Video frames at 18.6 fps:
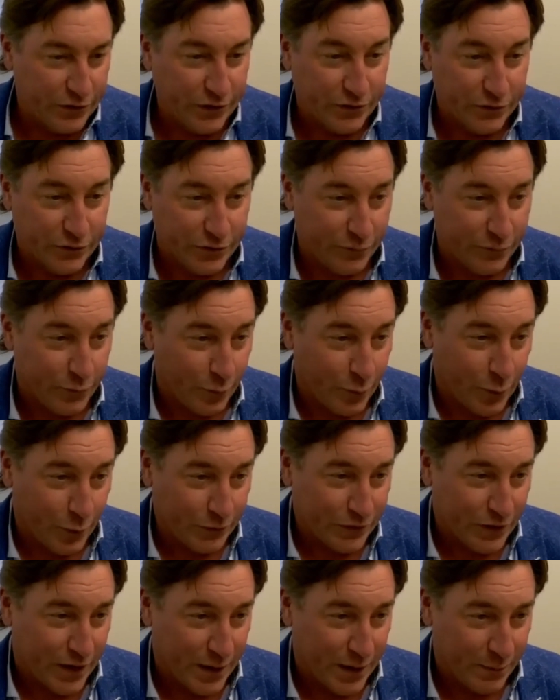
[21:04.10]
teachers in for a
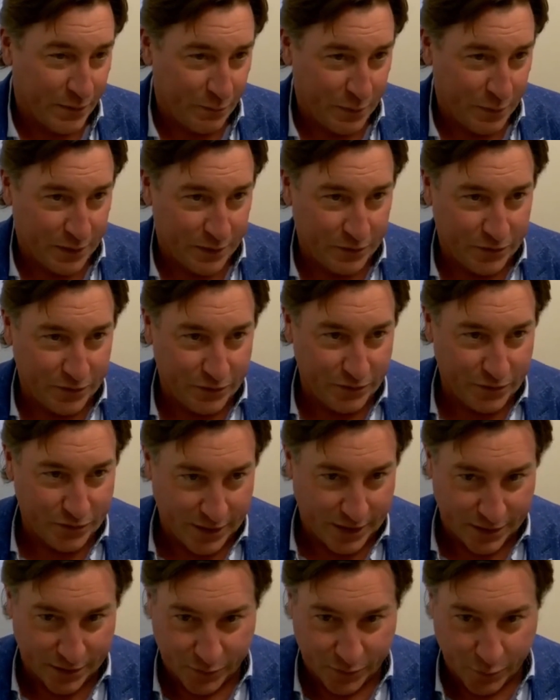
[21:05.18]
long time. They've been in since
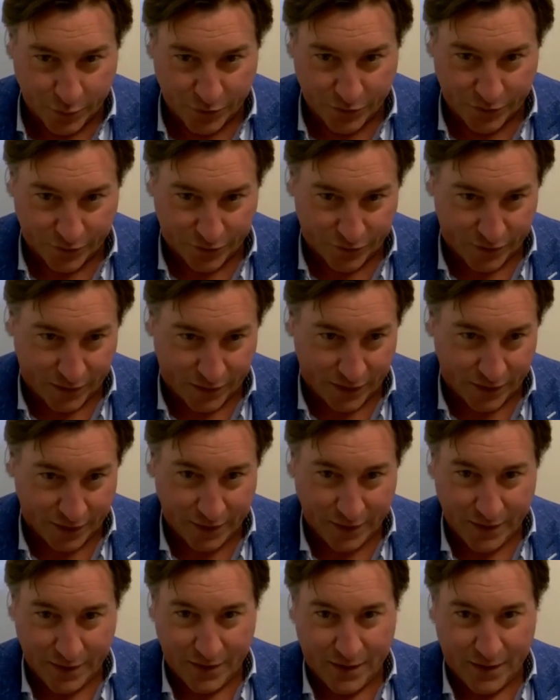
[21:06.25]
the end of 2016.